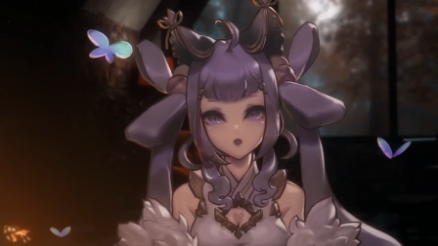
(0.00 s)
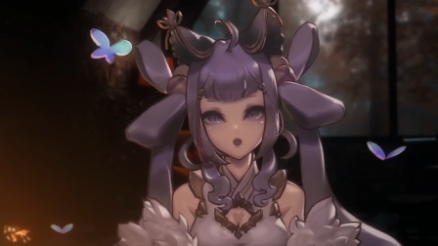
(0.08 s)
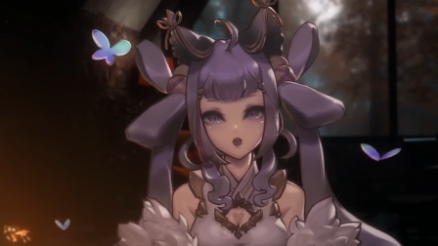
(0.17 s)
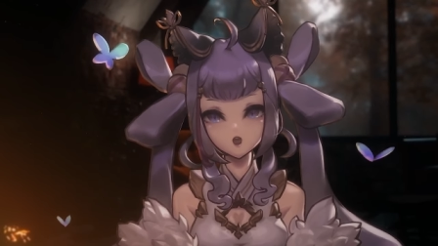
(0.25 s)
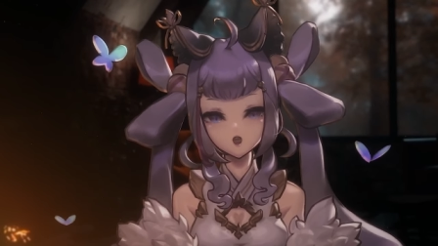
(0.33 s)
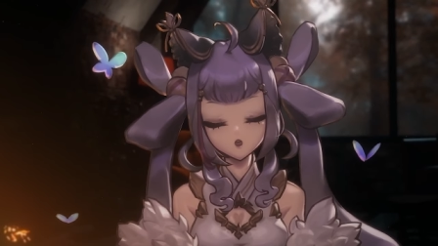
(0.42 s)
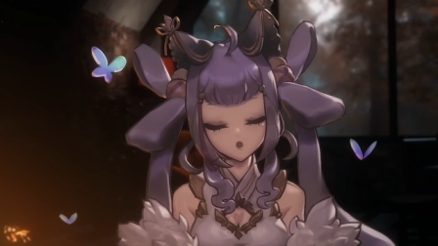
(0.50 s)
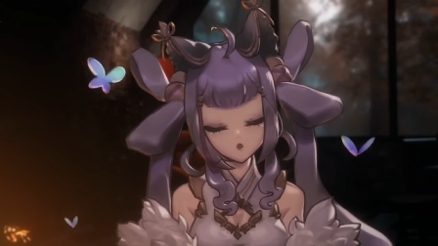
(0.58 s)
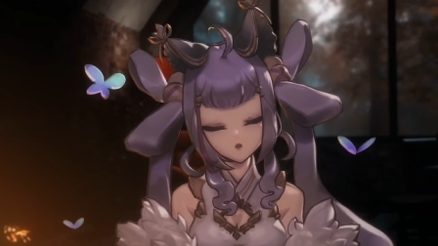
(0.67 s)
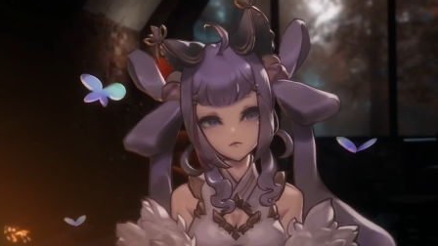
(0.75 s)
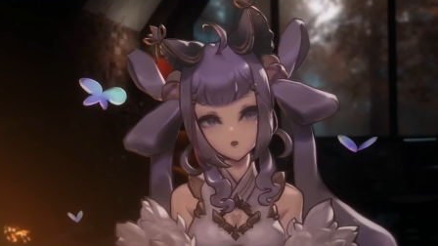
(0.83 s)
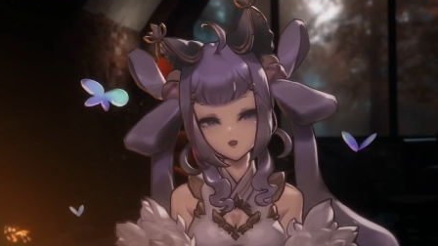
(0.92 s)

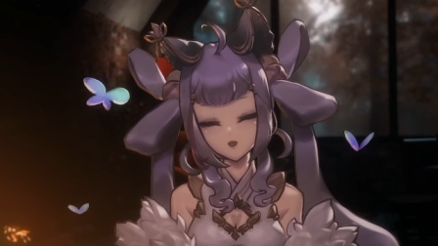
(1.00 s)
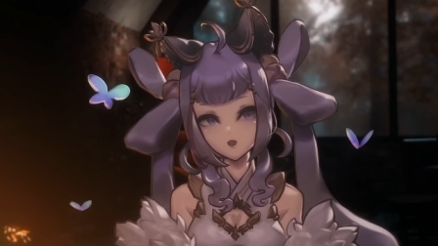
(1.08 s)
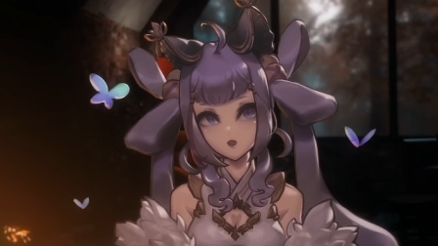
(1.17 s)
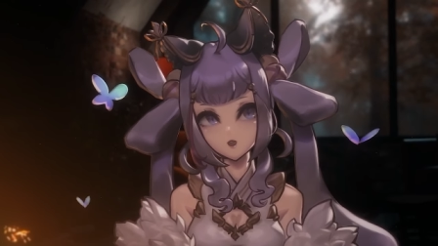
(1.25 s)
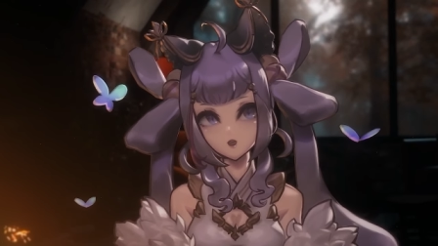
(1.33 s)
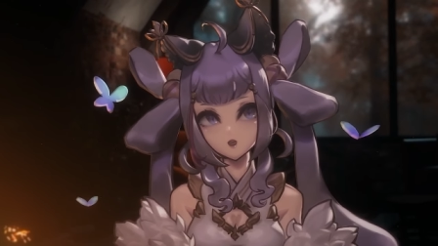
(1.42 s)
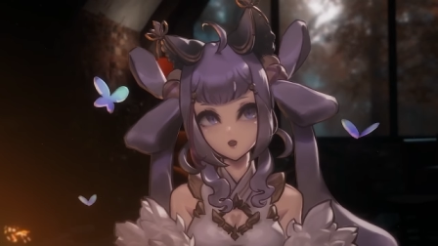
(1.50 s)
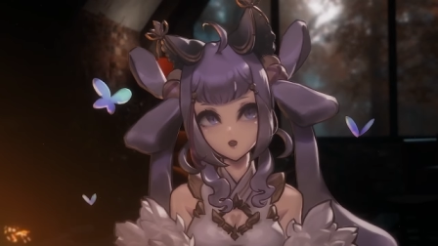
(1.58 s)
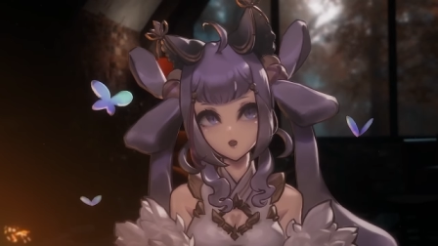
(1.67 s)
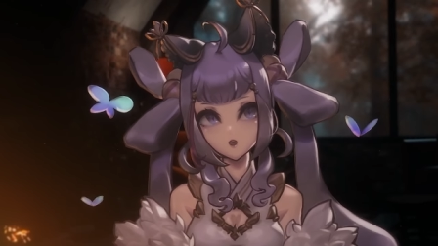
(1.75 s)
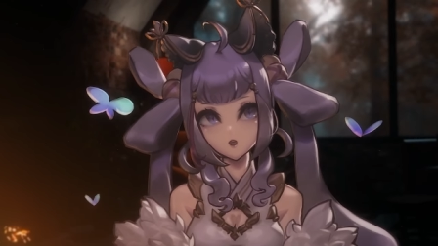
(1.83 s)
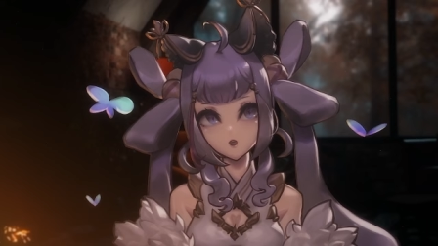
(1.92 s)
Everyone
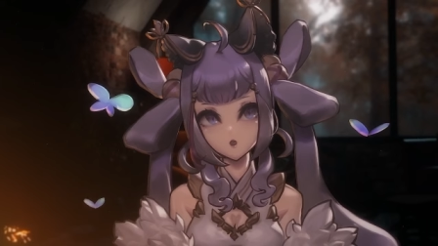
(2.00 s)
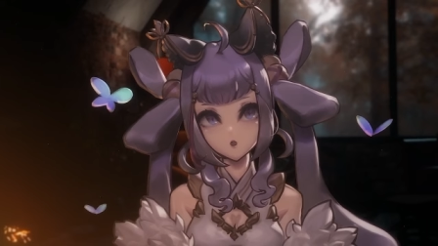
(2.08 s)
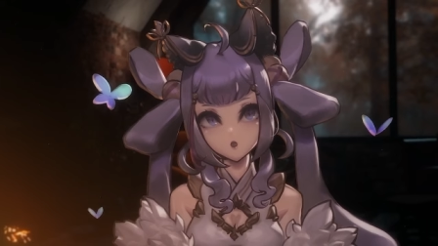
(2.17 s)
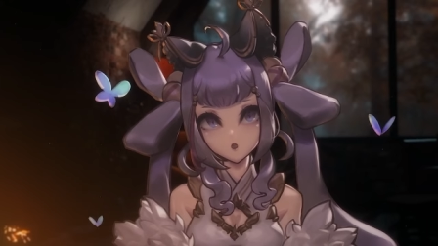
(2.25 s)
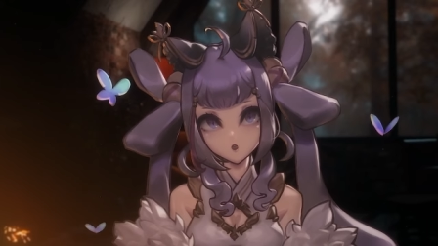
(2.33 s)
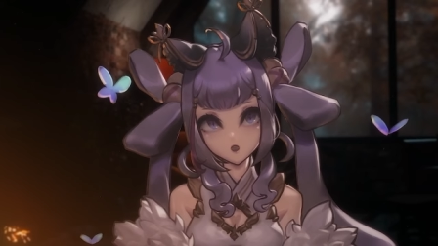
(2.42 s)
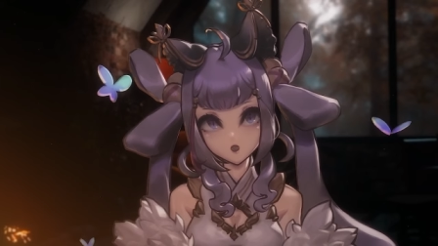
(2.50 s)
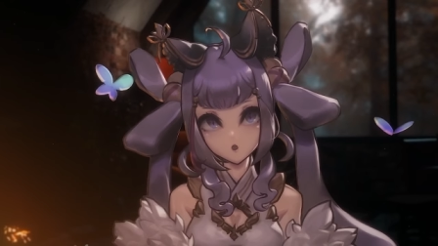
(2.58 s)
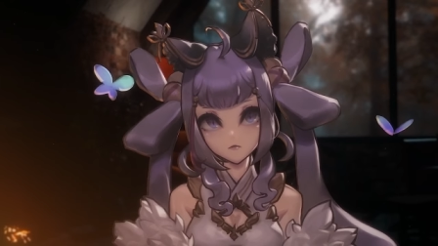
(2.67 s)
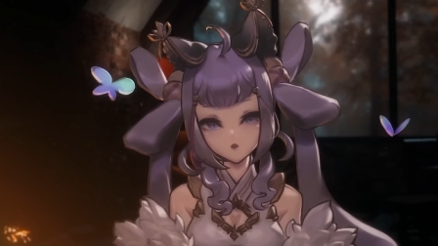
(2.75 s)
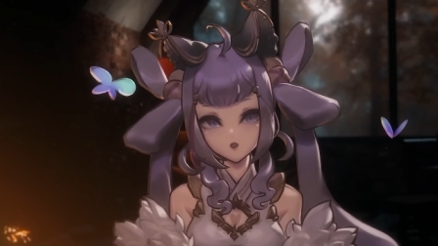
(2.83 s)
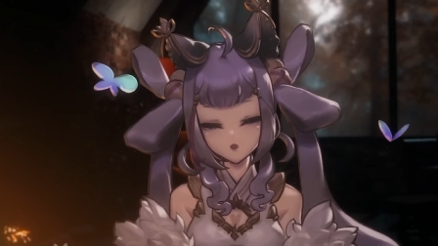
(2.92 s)
feels this way
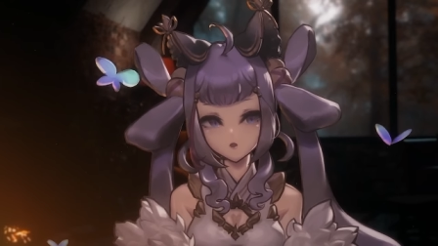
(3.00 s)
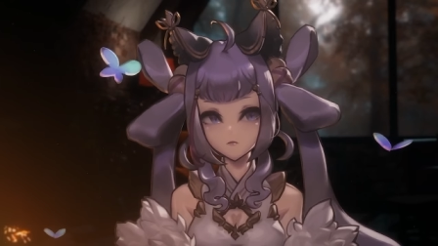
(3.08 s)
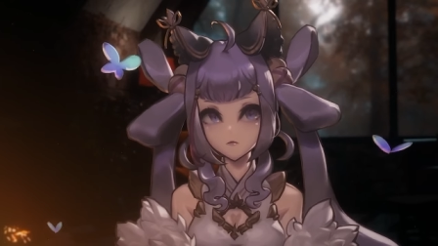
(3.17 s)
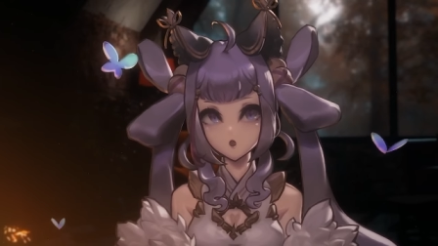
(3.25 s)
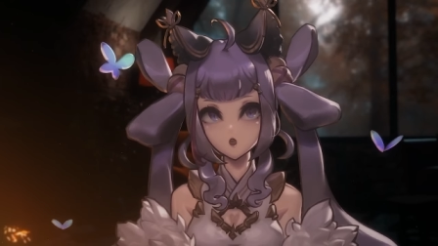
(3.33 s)
sometime.